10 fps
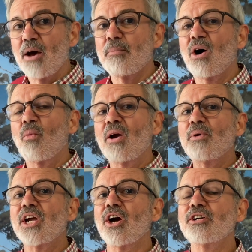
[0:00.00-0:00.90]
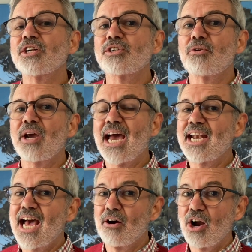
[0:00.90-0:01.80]
but when we go to
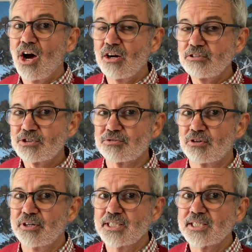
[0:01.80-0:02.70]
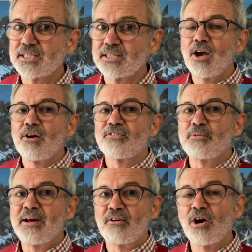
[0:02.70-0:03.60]
create our own drawings from
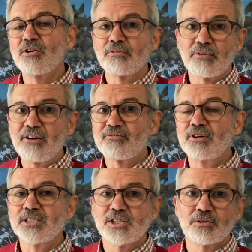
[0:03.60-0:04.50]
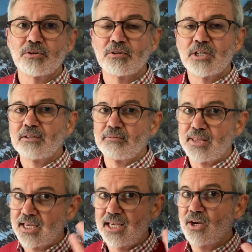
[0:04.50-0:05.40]
our own reference or
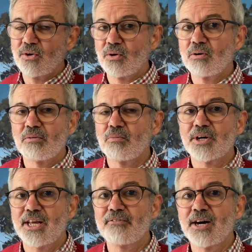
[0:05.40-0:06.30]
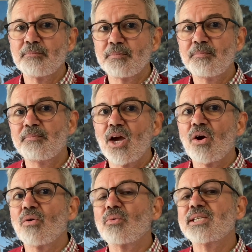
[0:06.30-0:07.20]
thinking or whatever,
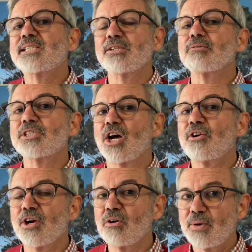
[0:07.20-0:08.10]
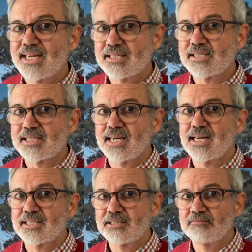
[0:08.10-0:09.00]
we still don't know where to
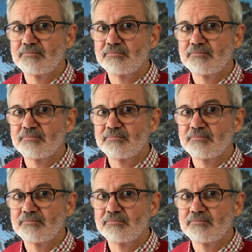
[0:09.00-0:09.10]
start.